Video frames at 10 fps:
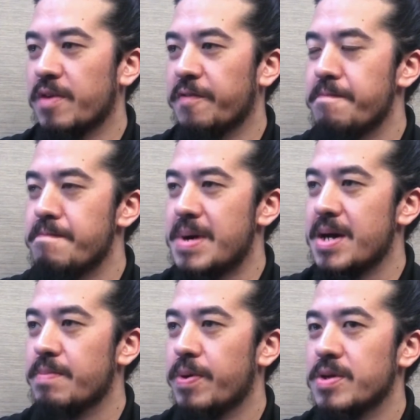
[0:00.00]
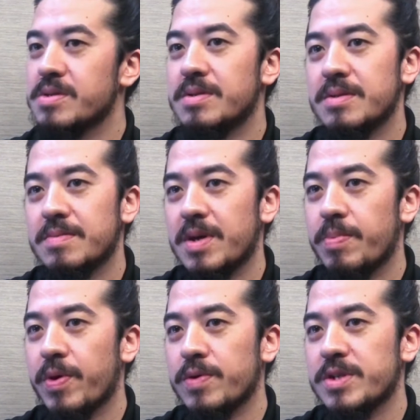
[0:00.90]
if my personal
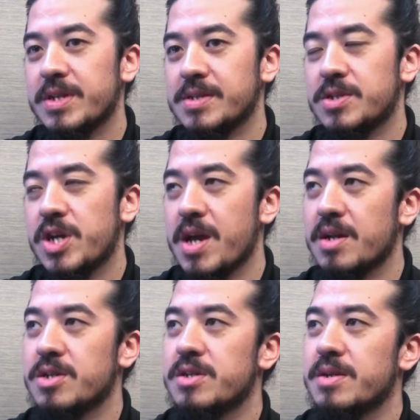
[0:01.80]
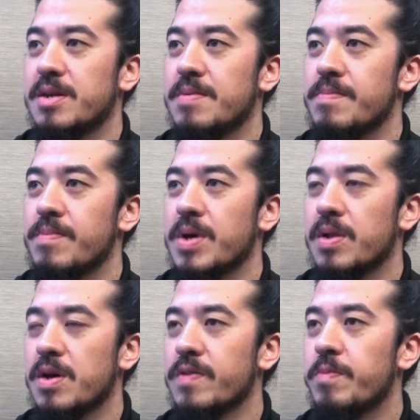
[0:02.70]
approach has changed a
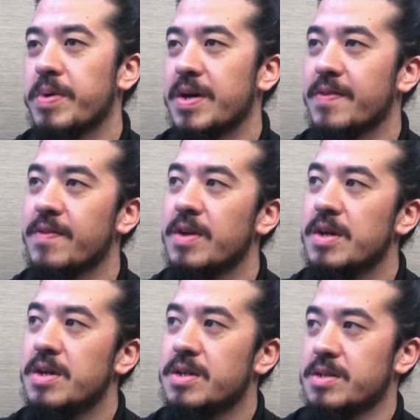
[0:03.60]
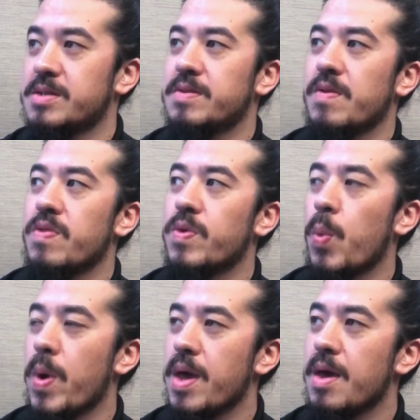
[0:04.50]
lot, but just the
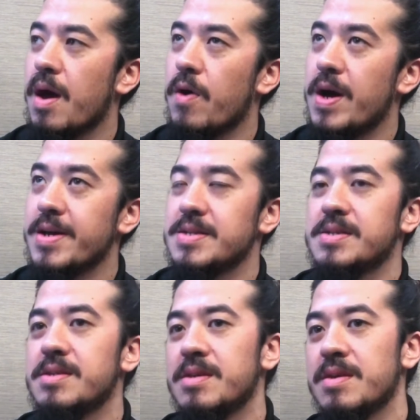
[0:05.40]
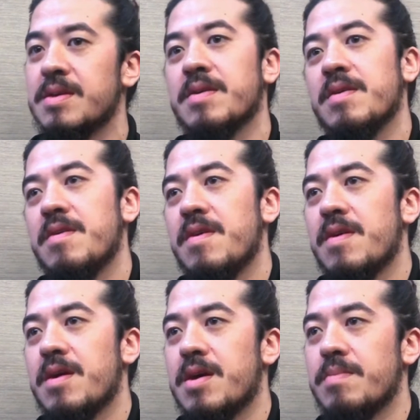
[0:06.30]
way how I see
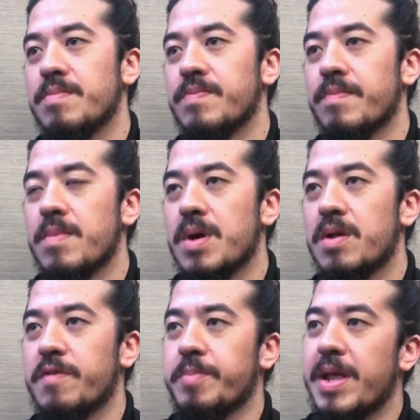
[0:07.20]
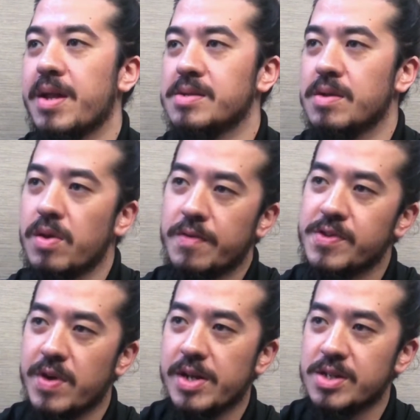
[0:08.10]
a lot of planners, a lot of
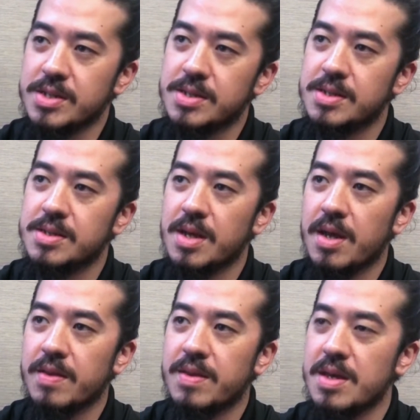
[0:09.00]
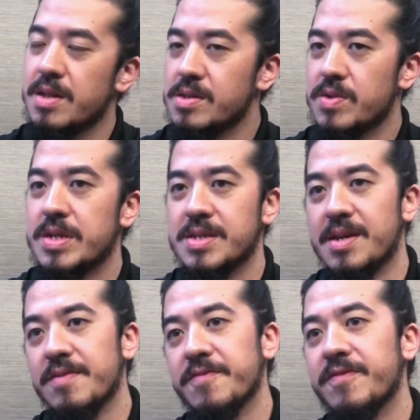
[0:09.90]
strategists, and the industry
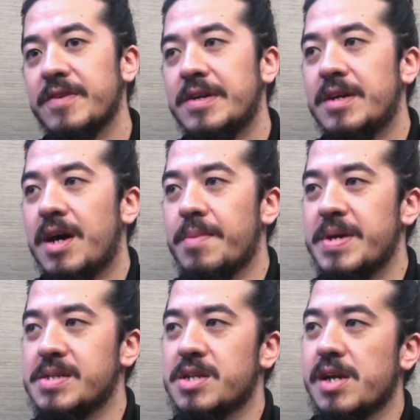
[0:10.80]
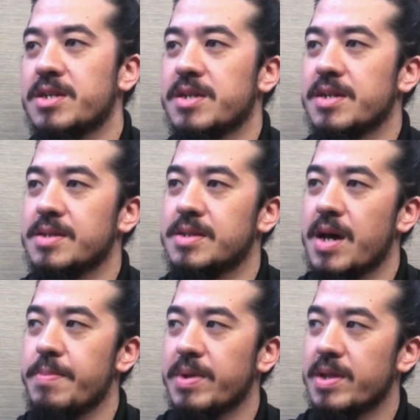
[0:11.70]
itself has changed is
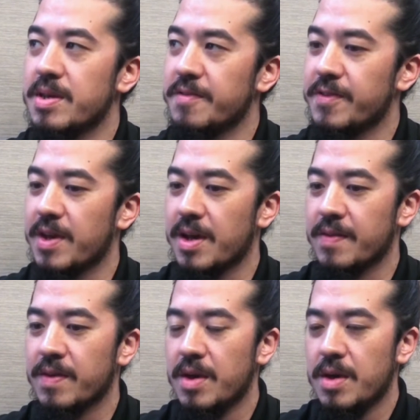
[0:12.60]
I believe that